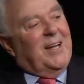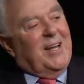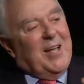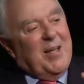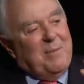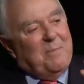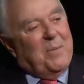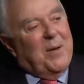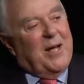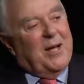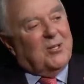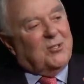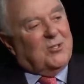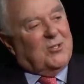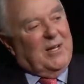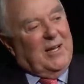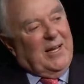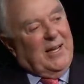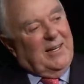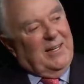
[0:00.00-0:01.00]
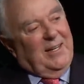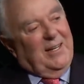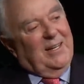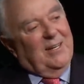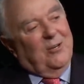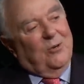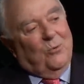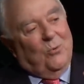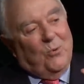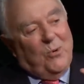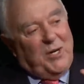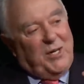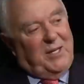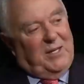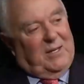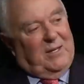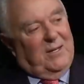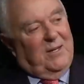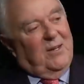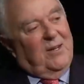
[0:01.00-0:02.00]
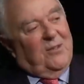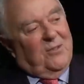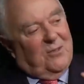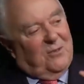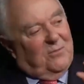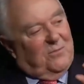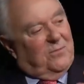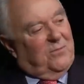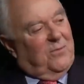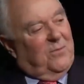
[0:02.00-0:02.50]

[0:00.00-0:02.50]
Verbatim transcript: He passed that in a week, the,